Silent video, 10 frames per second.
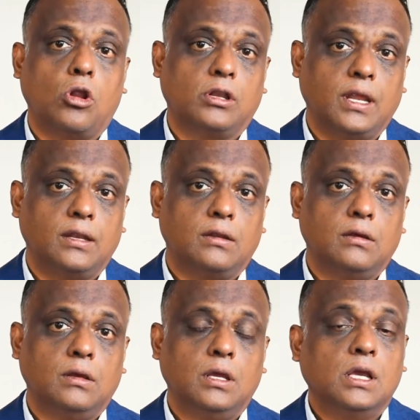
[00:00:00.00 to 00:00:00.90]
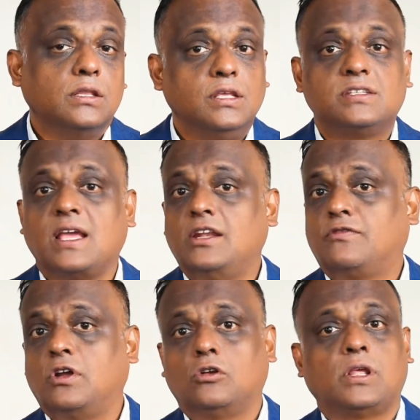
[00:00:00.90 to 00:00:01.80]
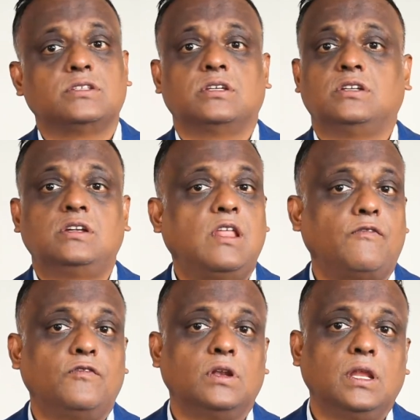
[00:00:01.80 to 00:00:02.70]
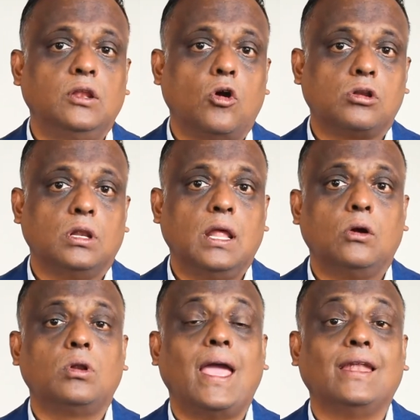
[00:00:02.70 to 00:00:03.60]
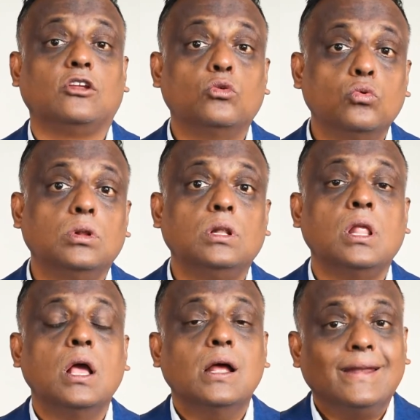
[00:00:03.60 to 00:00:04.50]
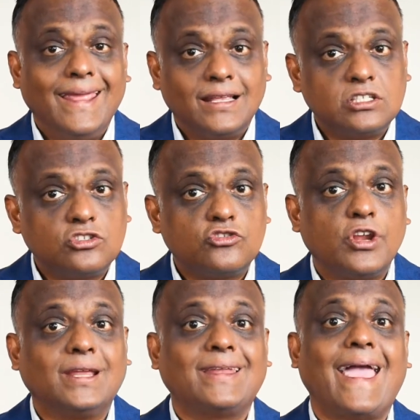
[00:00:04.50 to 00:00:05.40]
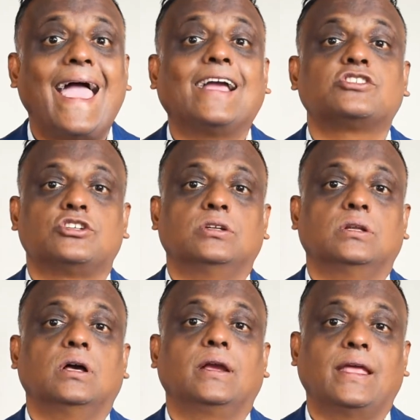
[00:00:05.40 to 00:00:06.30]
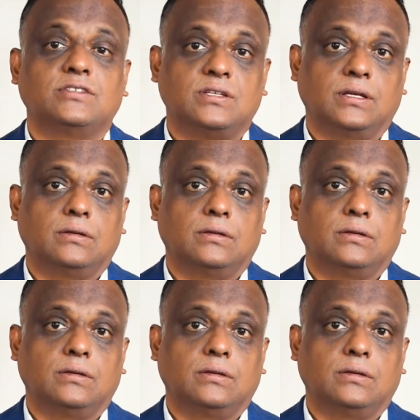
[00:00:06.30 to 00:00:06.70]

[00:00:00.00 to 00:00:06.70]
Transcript: content. These kind of contents are definitely not allowed, and Google takes strict action against it.